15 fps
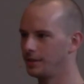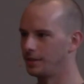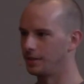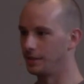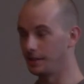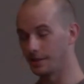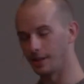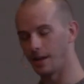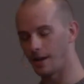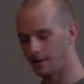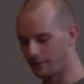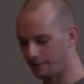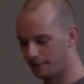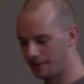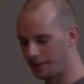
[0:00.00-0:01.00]
He's
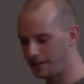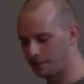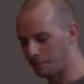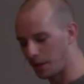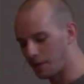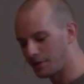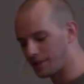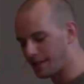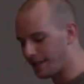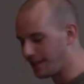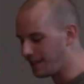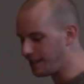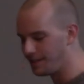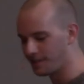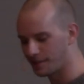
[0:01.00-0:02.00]
love, he's mercy,
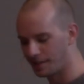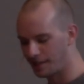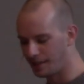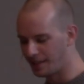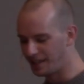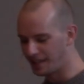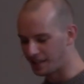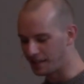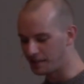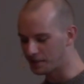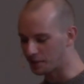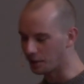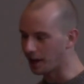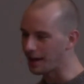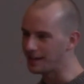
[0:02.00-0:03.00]
he's he's
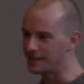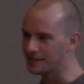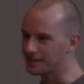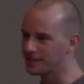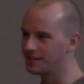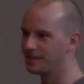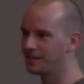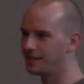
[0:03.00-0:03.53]
grace.